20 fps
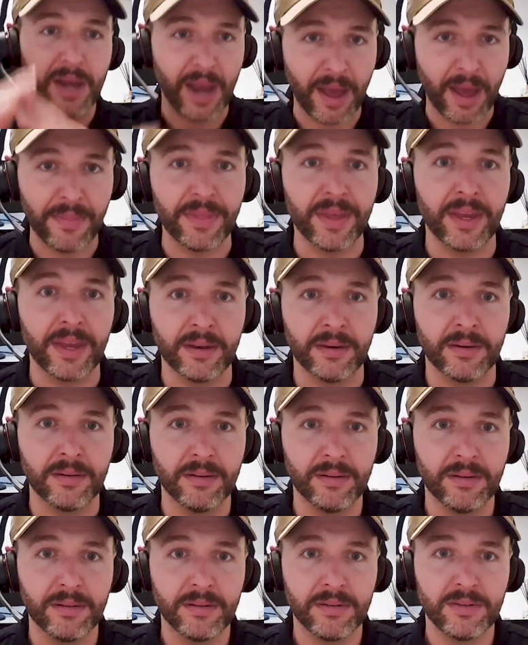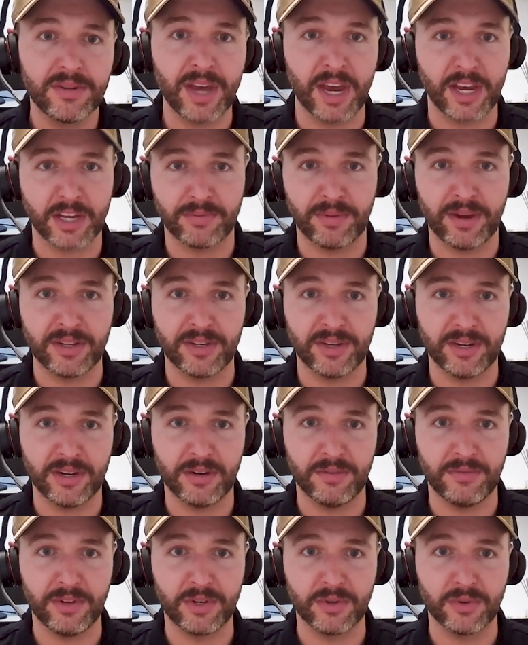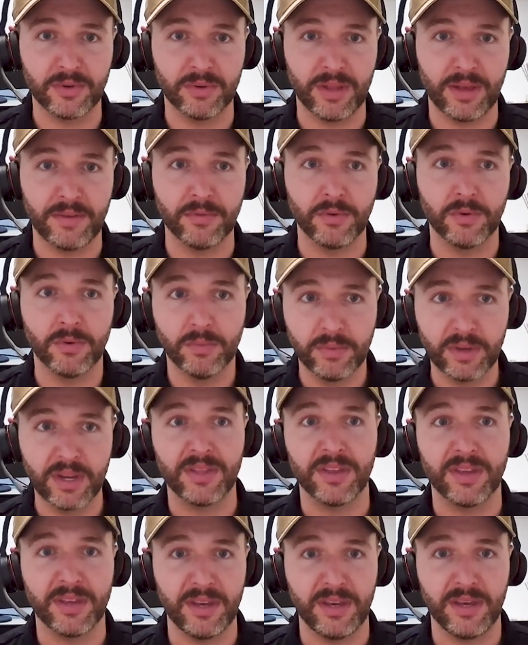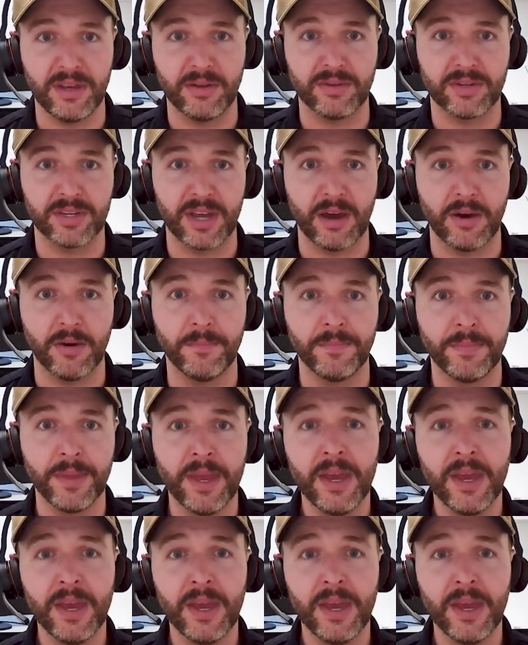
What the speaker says: and then tax rates at individual level in the year you sell.